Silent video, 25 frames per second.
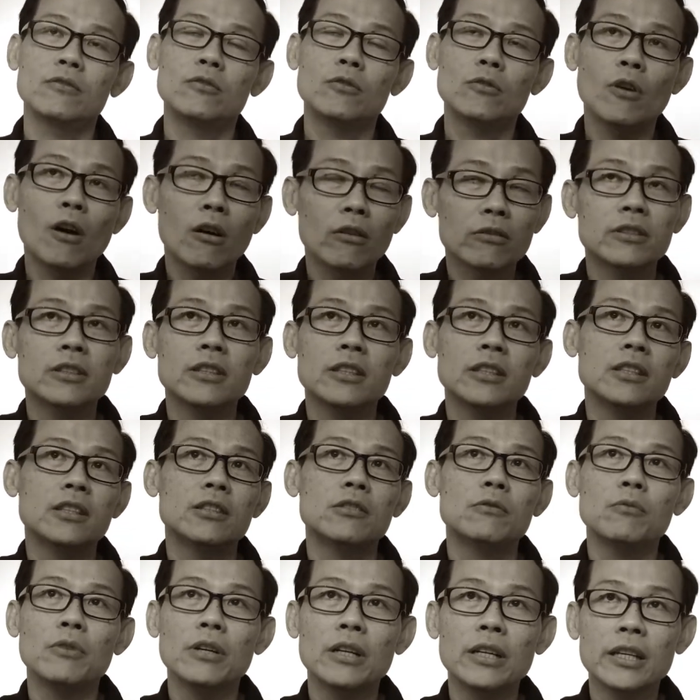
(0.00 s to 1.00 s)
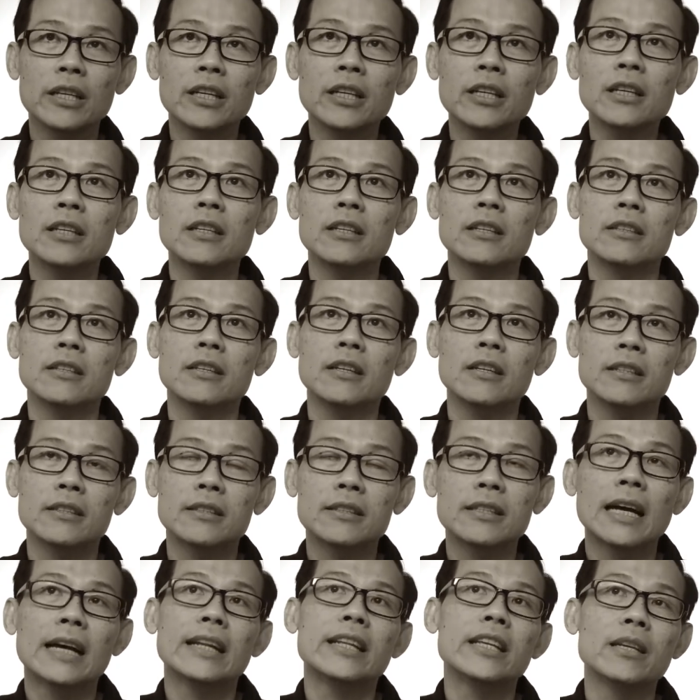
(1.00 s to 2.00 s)
daughter is really
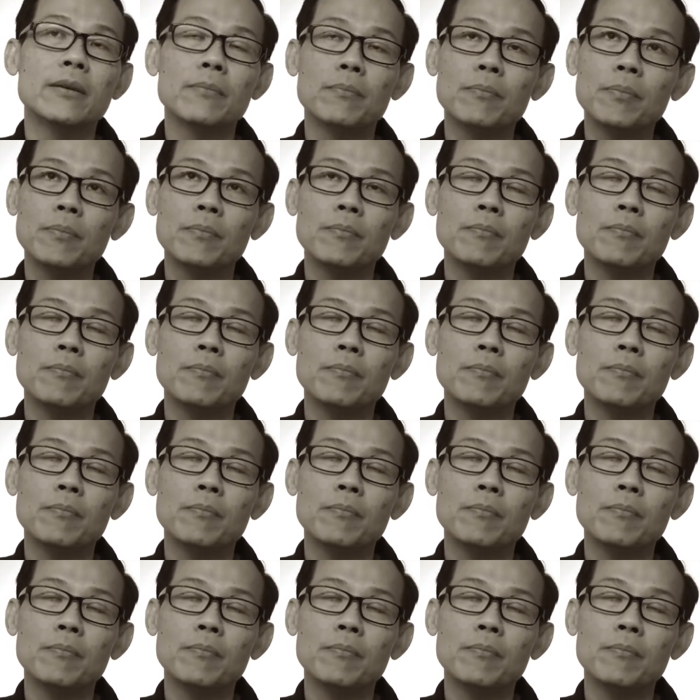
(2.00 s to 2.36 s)
studying